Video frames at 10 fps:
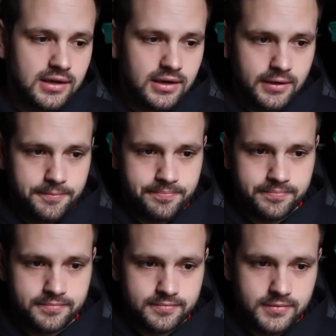Um,
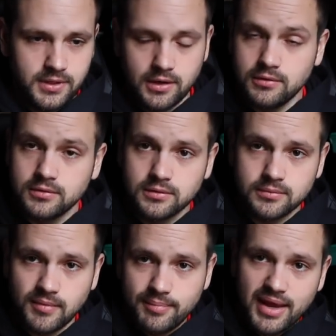you know,
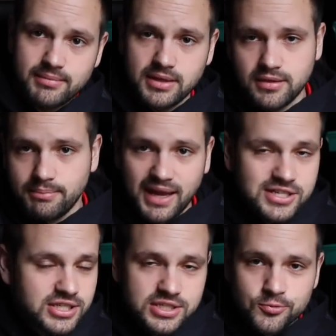my baby, the
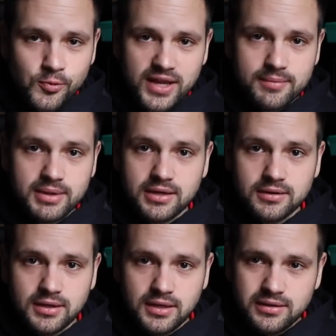Banshee's way up here.
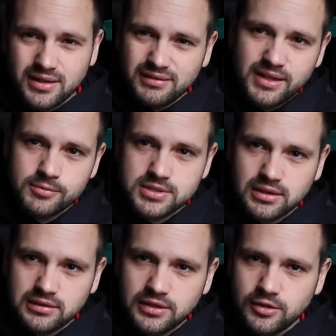The Elite was a
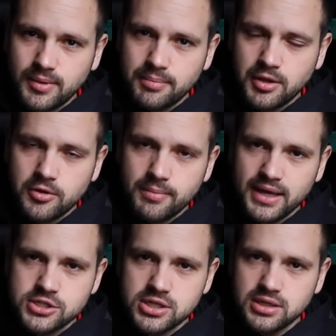little bit below the
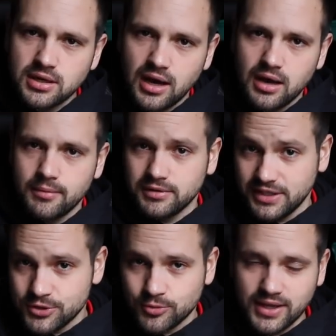Banshee. Uh,
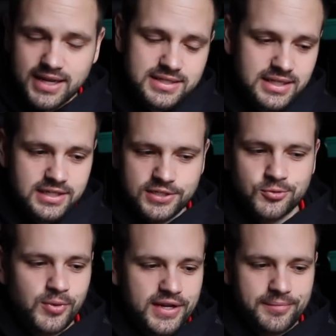Elite 2018
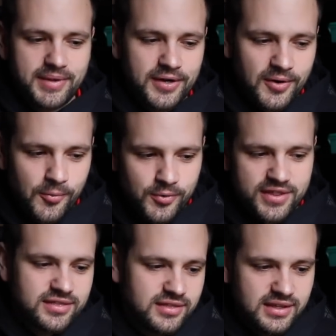is way up there
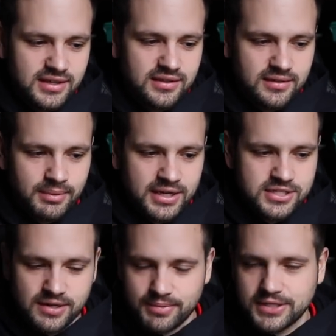with the, the
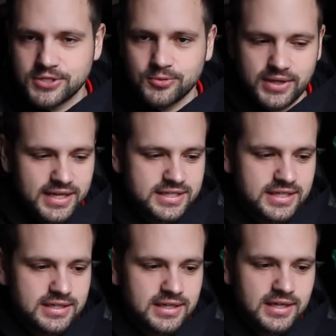Banshee and Banshee 2018.